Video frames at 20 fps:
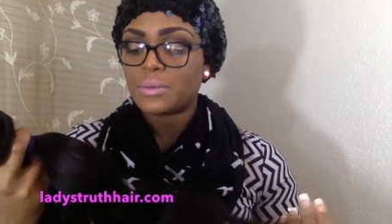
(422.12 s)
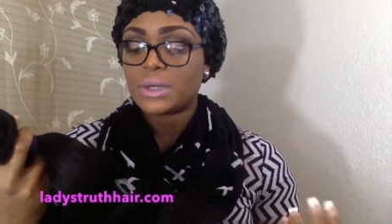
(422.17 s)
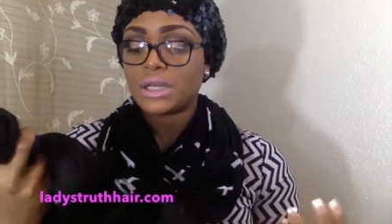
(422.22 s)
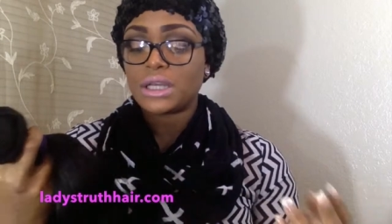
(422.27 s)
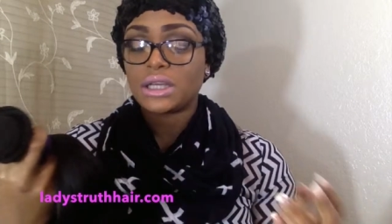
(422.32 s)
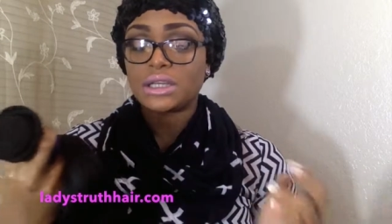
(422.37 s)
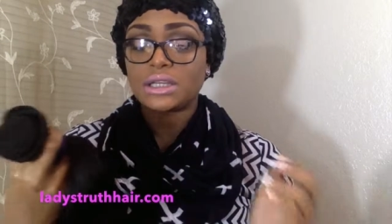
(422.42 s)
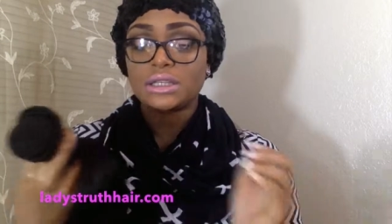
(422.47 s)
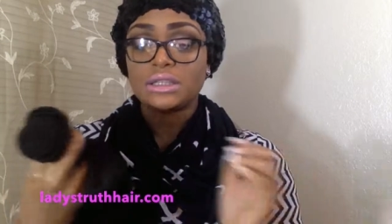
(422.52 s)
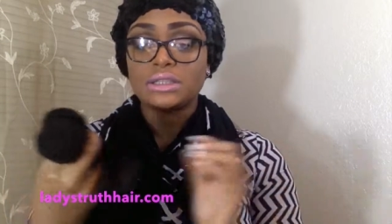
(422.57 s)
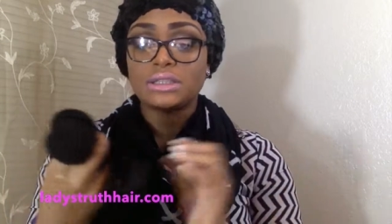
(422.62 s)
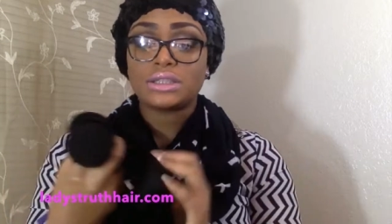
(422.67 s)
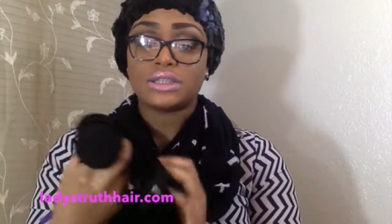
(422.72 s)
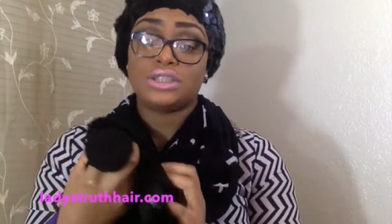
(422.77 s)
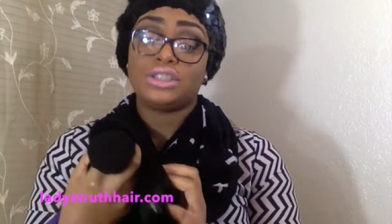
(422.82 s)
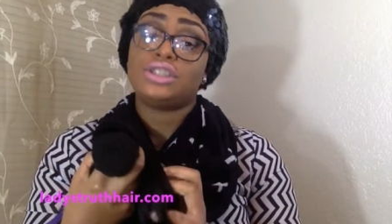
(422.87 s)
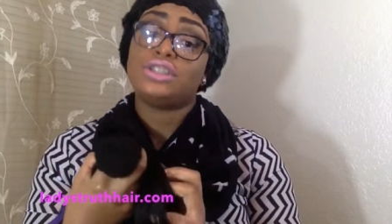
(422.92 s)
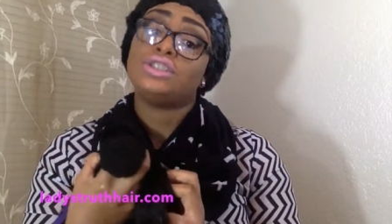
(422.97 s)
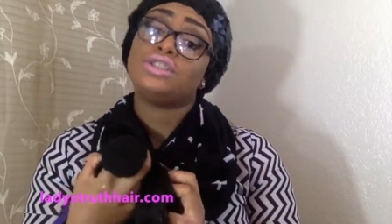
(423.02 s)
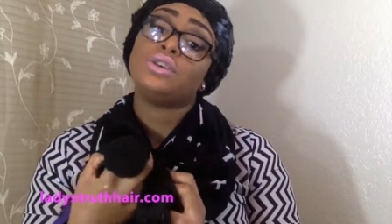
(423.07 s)
with it because it's
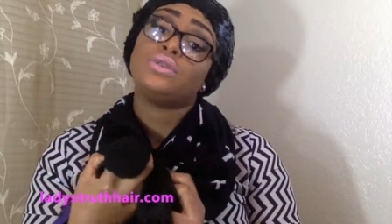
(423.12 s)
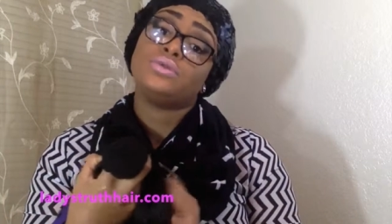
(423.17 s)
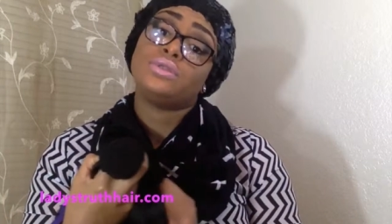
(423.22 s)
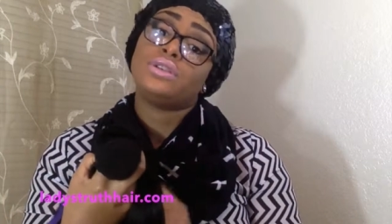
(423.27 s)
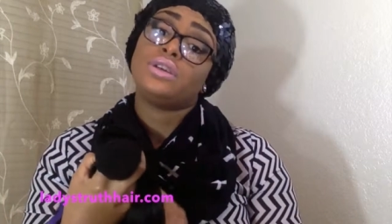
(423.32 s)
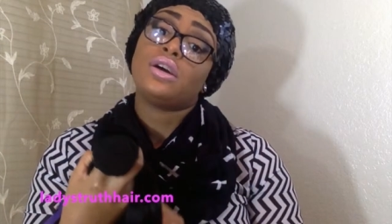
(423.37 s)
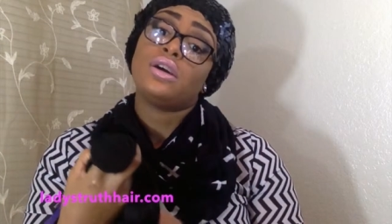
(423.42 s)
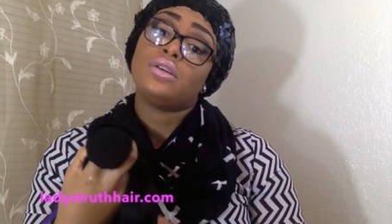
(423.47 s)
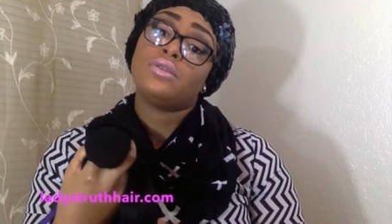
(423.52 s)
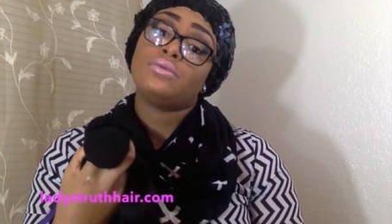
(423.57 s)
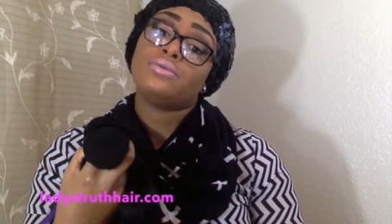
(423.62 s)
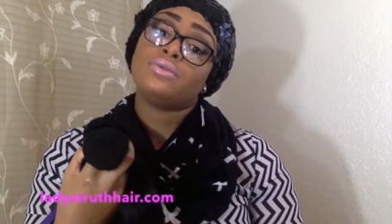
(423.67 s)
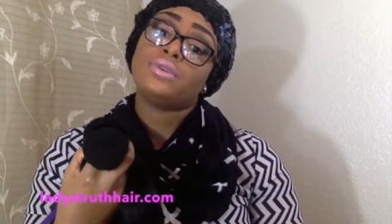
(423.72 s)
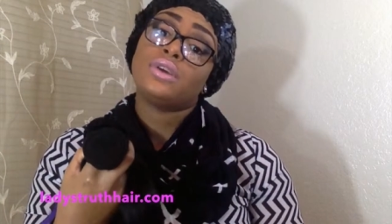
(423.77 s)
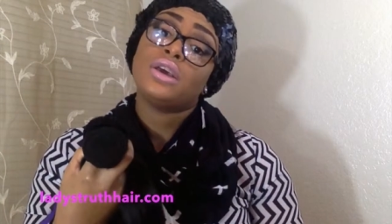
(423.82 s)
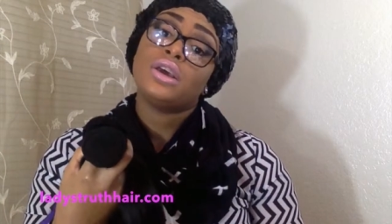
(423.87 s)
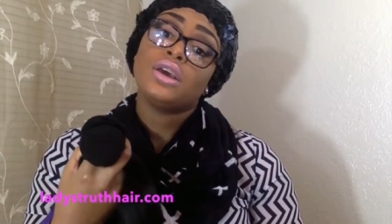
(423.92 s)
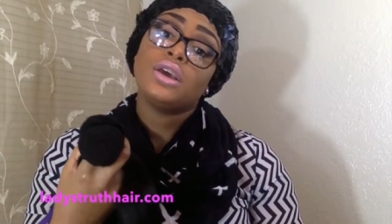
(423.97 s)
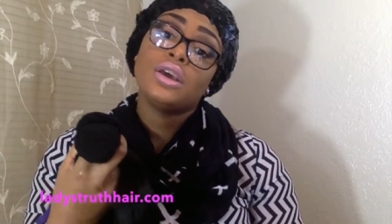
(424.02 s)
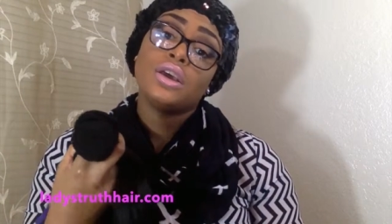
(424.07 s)
just so soft.
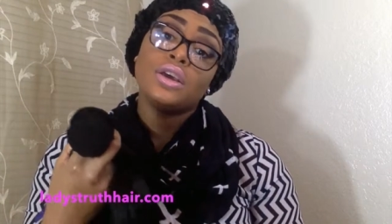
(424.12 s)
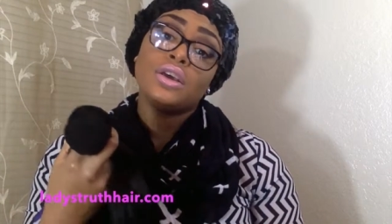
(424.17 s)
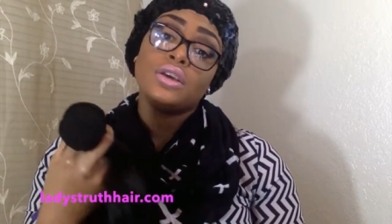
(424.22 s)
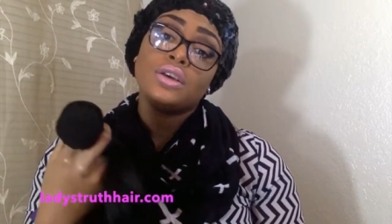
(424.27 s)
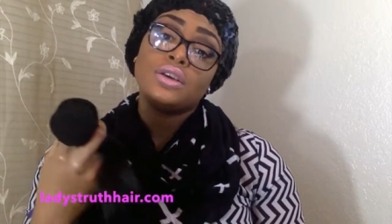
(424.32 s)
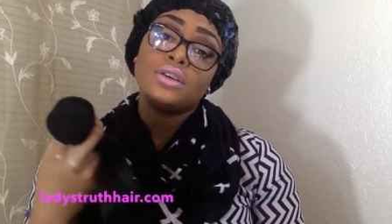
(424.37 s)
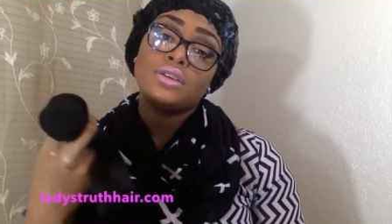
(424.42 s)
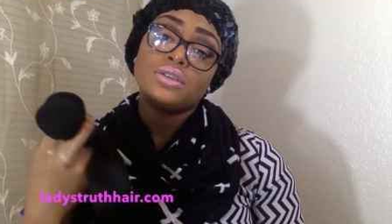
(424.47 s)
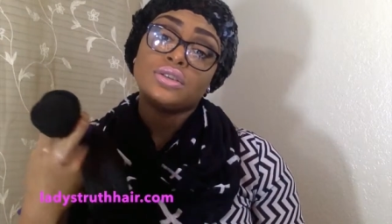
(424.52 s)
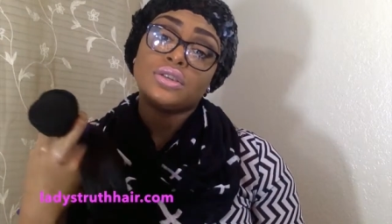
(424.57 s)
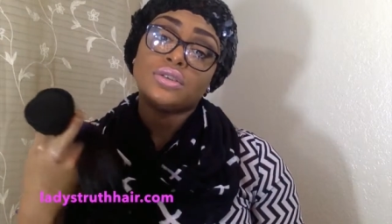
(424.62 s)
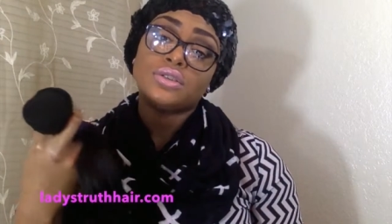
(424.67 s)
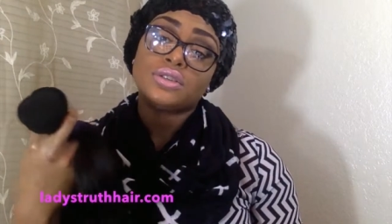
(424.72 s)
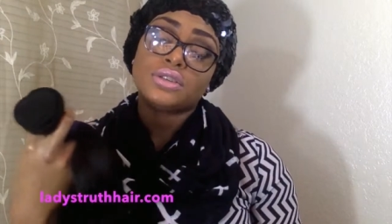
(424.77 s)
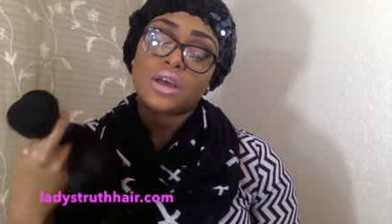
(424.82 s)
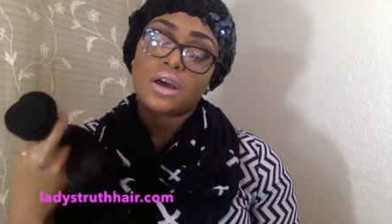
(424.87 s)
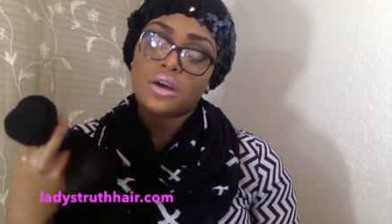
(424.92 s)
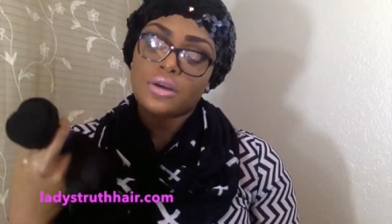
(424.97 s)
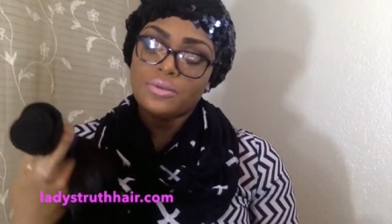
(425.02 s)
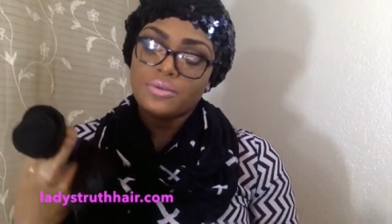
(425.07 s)
So
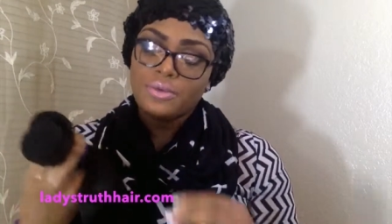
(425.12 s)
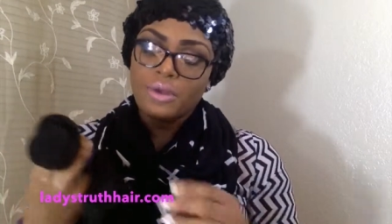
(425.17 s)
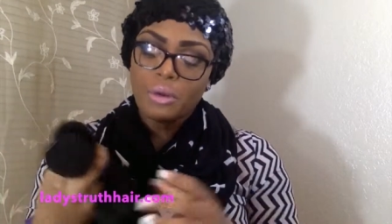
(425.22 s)
soft.